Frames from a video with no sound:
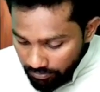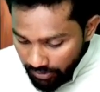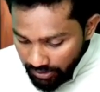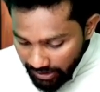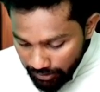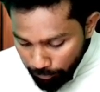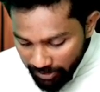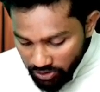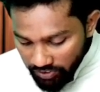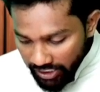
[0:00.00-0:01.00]
6
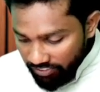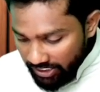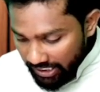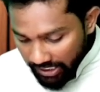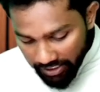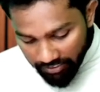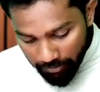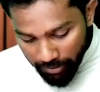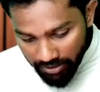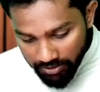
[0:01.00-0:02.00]
plus 25 31
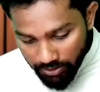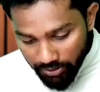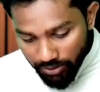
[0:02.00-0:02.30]
marks, no?